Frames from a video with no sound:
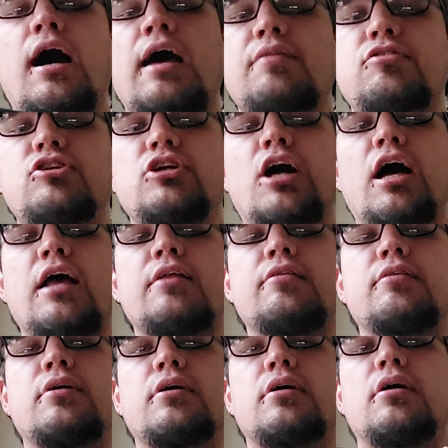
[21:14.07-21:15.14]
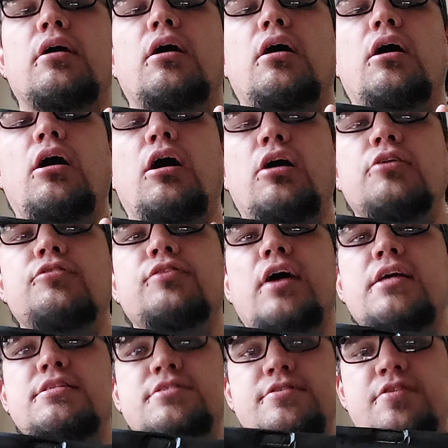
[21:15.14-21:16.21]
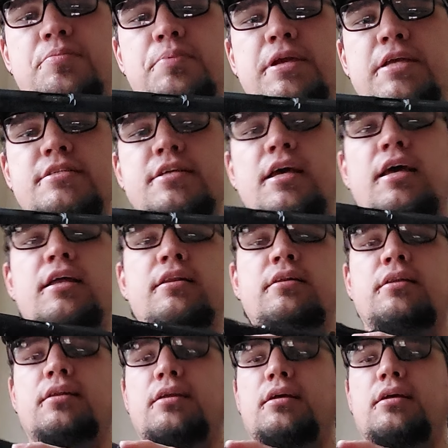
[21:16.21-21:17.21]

I've shot all sizes of the P10,